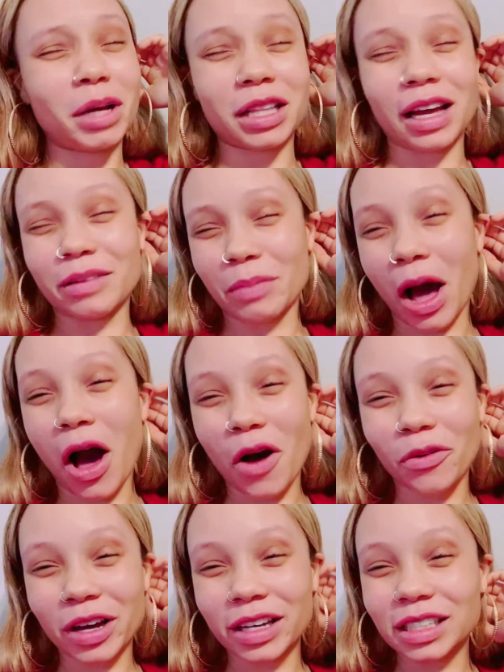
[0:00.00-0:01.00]
my light in my
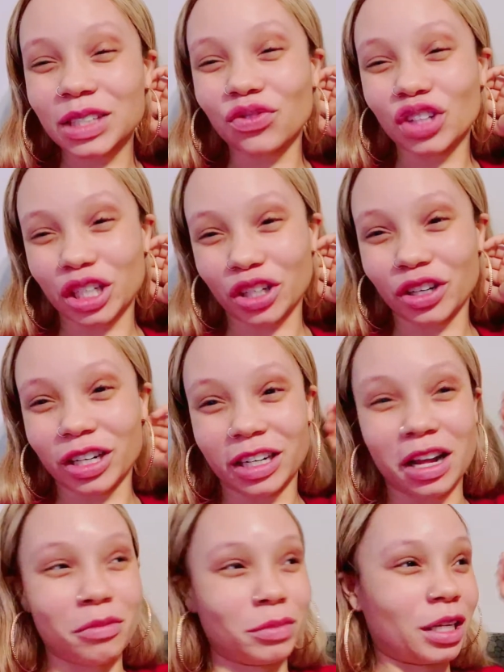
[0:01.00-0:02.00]
hallway is flickering
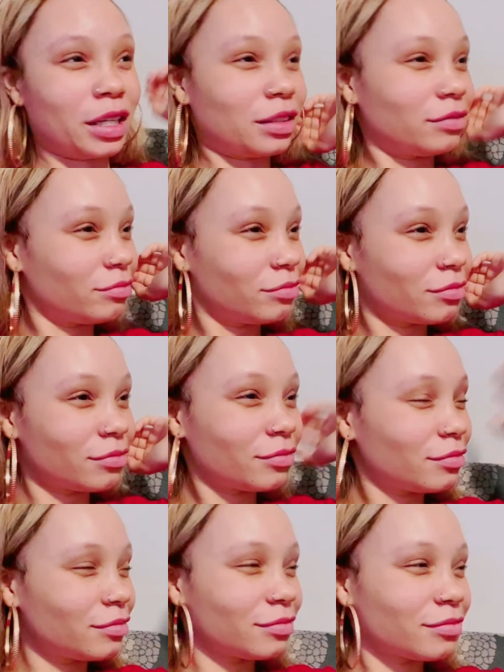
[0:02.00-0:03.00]
and I'm like,
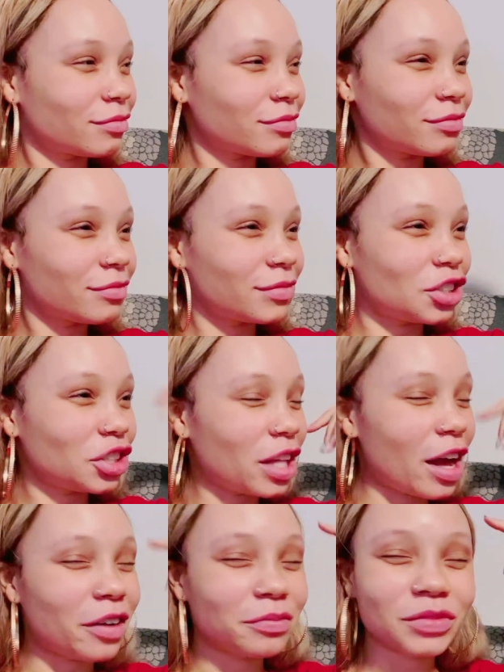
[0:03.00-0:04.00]
chill
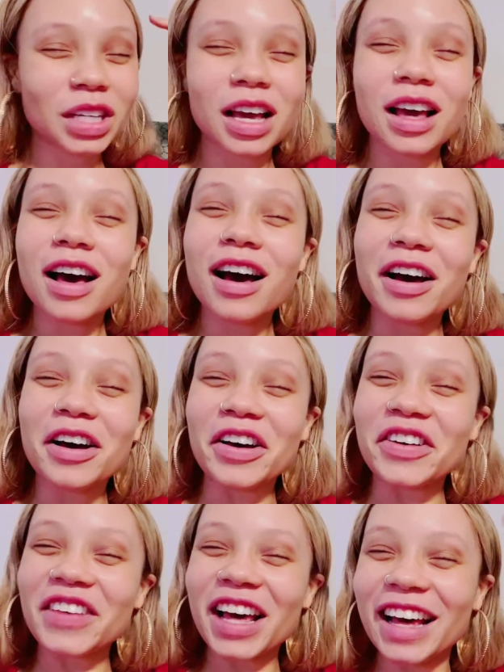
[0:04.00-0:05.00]
out. Um,